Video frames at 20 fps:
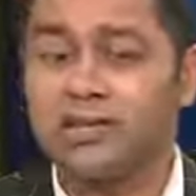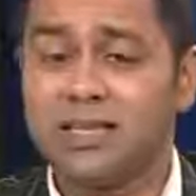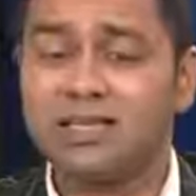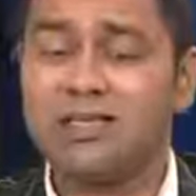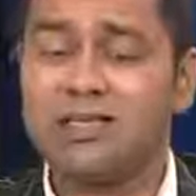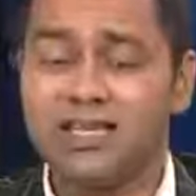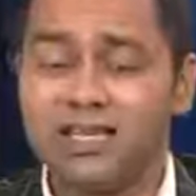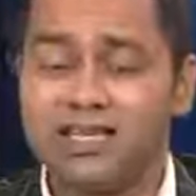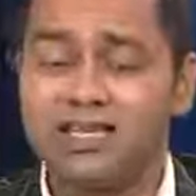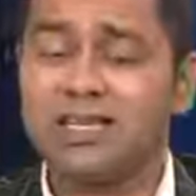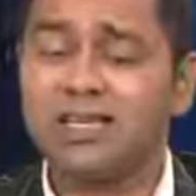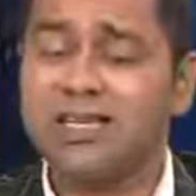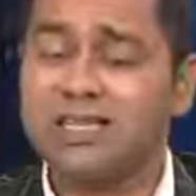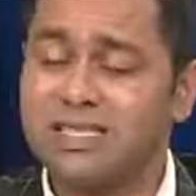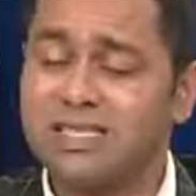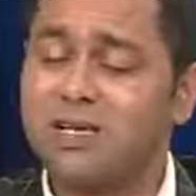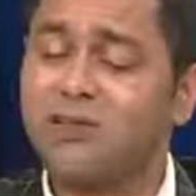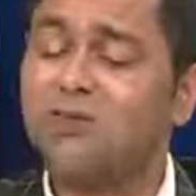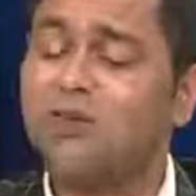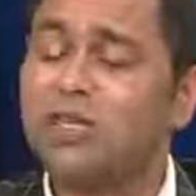that this
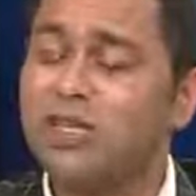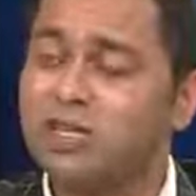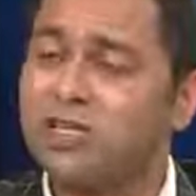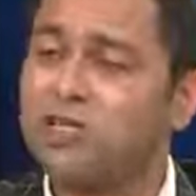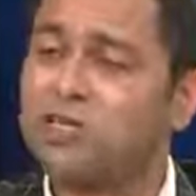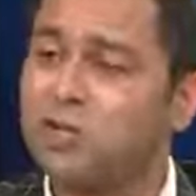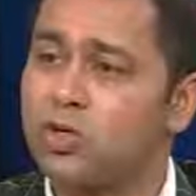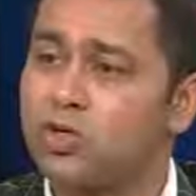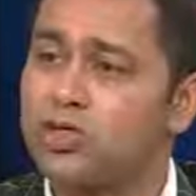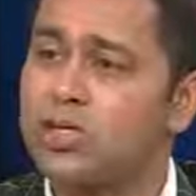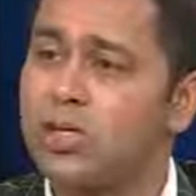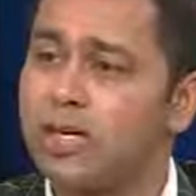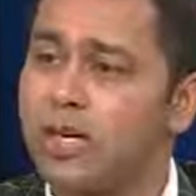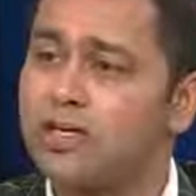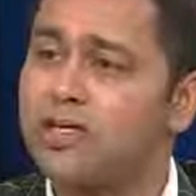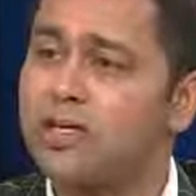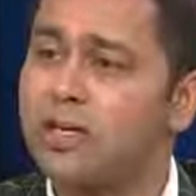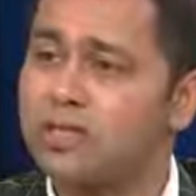is the weakest Australia